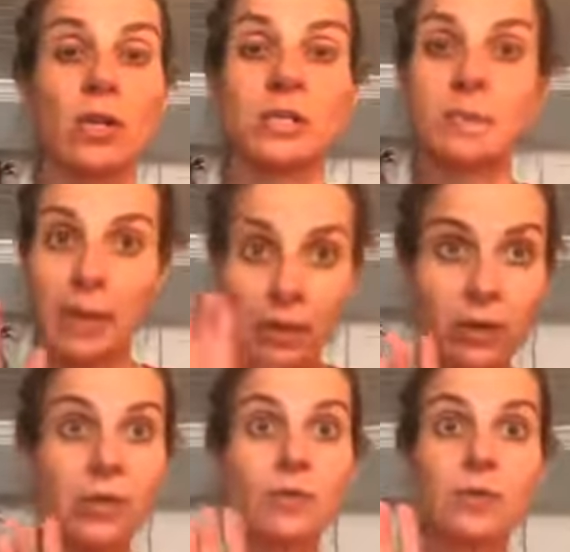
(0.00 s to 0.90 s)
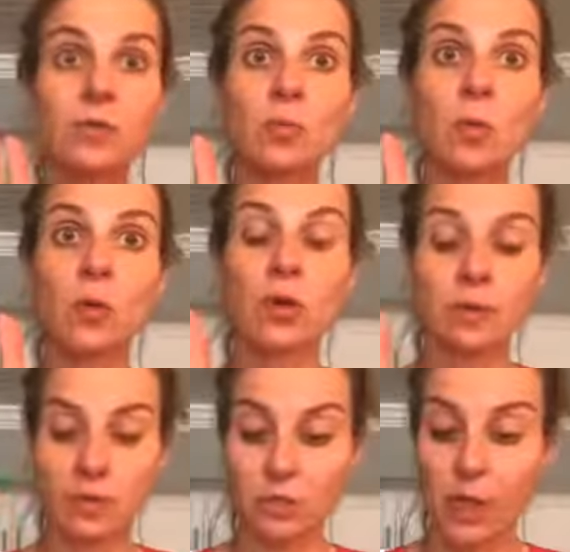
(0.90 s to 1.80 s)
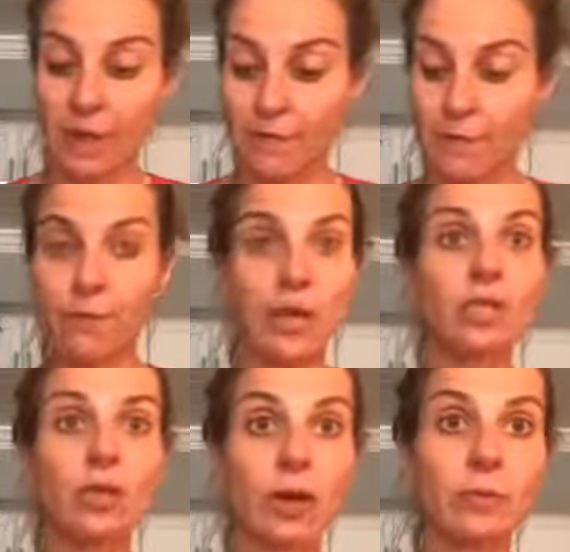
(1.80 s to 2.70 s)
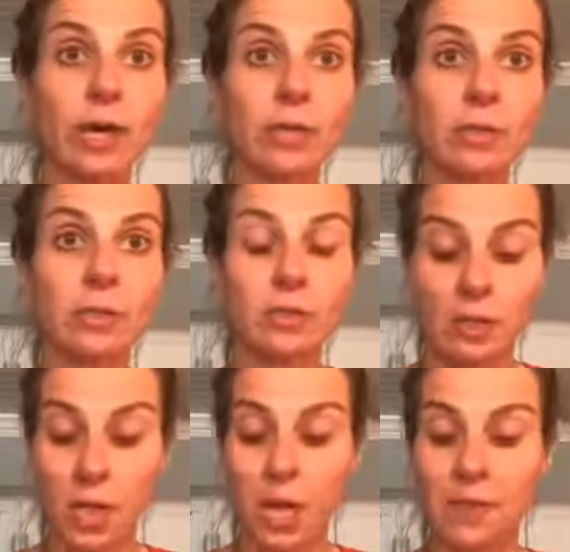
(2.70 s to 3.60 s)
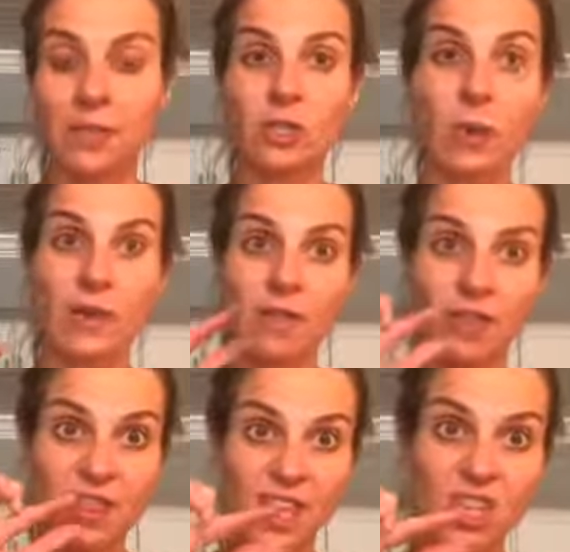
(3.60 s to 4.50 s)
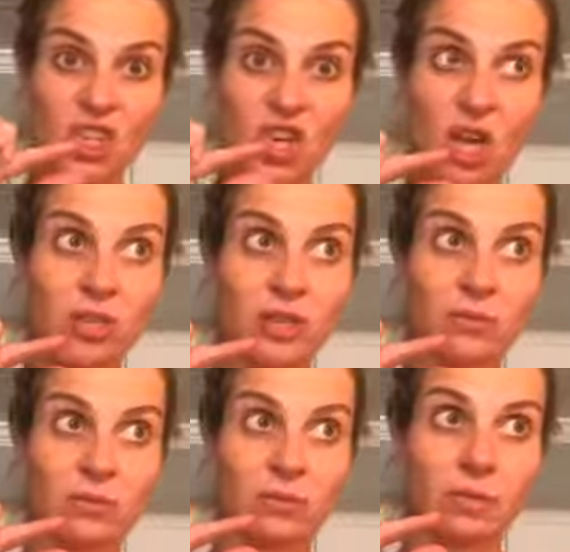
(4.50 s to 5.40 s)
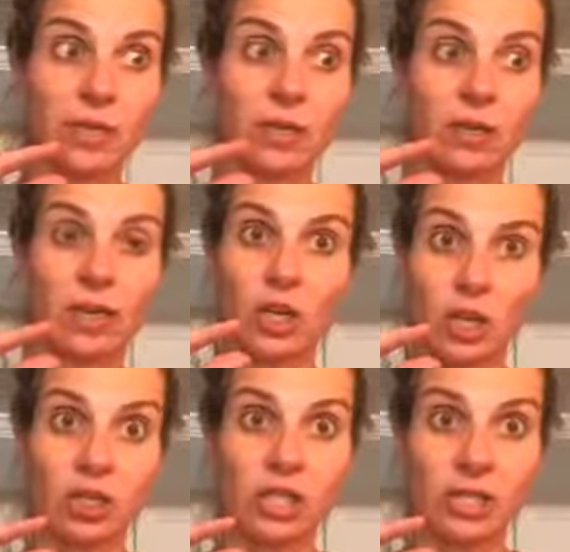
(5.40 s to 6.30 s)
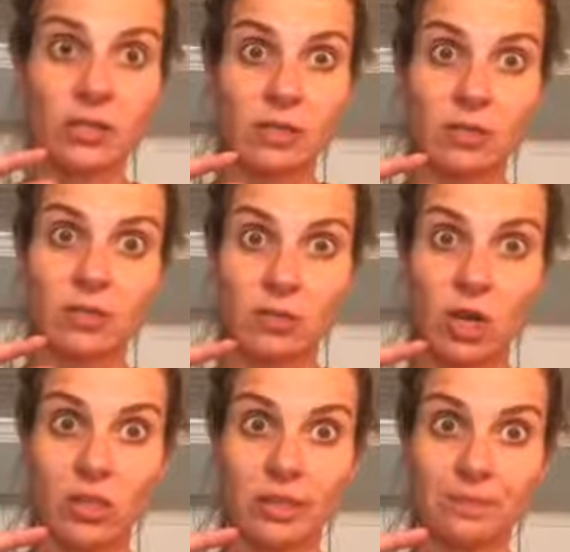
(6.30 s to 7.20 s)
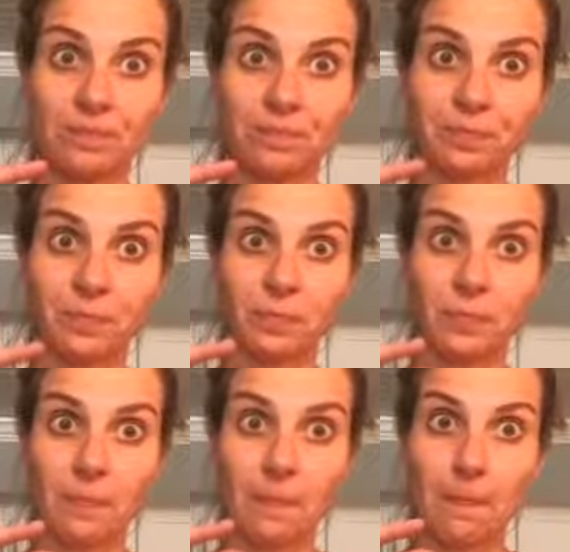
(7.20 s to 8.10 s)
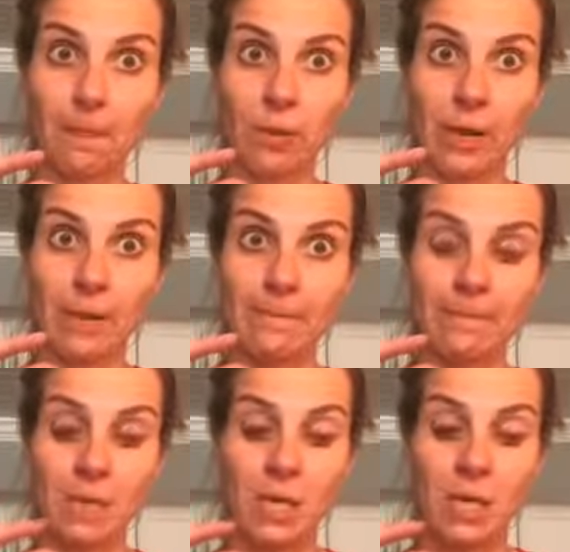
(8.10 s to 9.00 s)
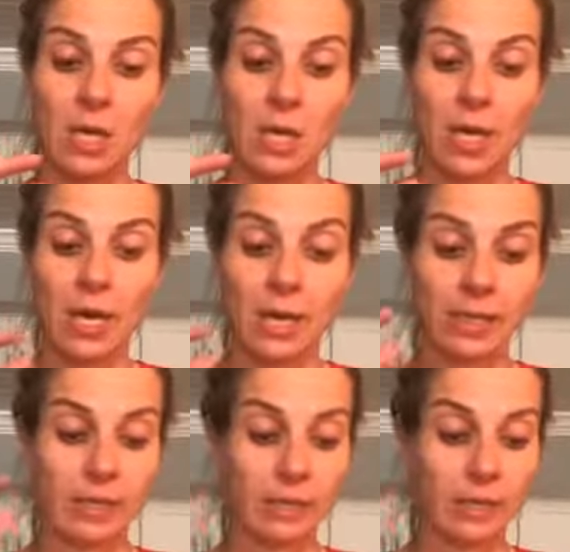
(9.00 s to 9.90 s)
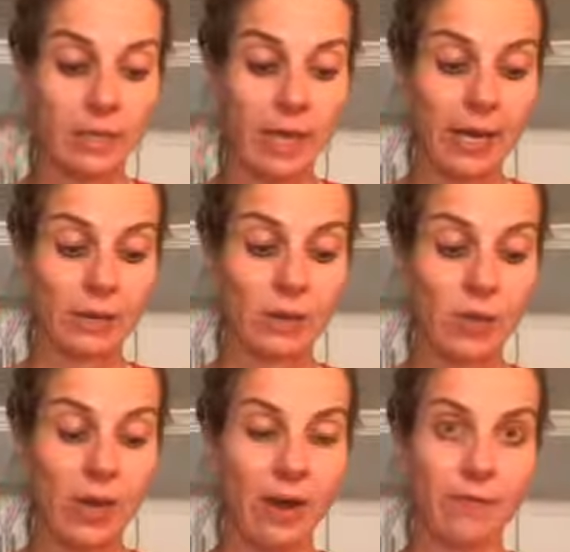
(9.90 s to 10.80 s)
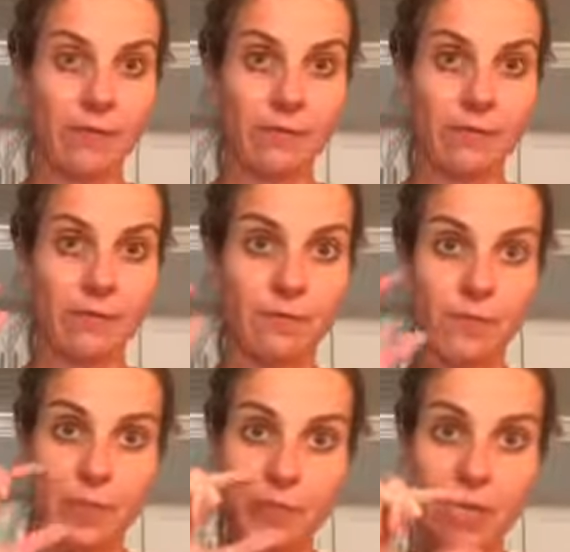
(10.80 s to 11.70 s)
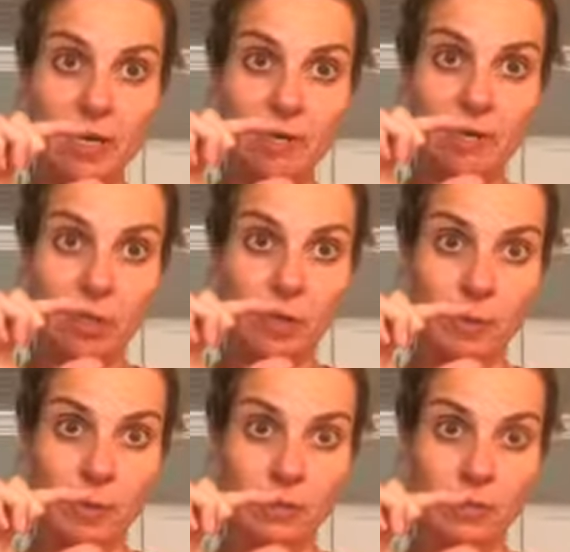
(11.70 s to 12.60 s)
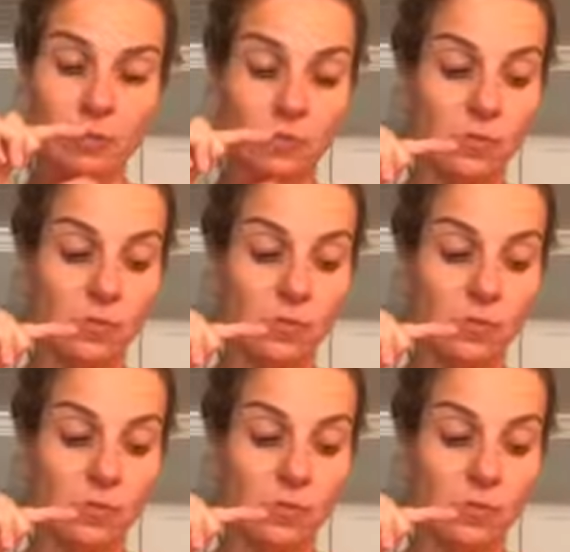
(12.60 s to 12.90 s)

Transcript: It's imperative with a s'more that you have fresh graham crackers, that you have the thin chocolate, like like a Hershey's chocolate. okay. Stickers. And that you have the big marshmallows.